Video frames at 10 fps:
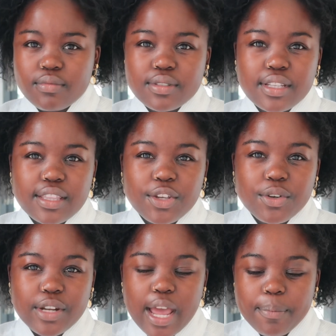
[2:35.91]
It's like the
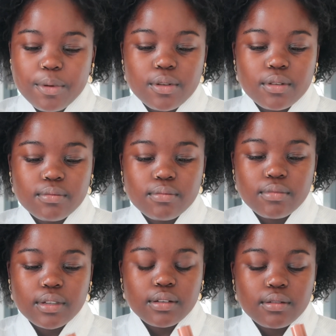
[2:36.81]
Good Apple
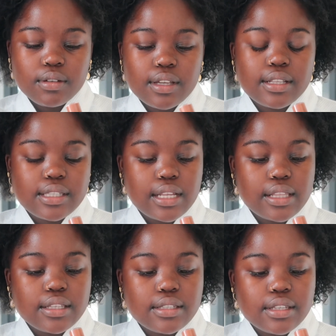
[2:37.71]

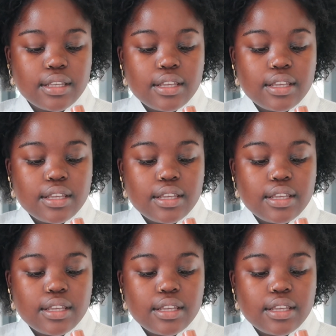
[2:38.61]
concealers.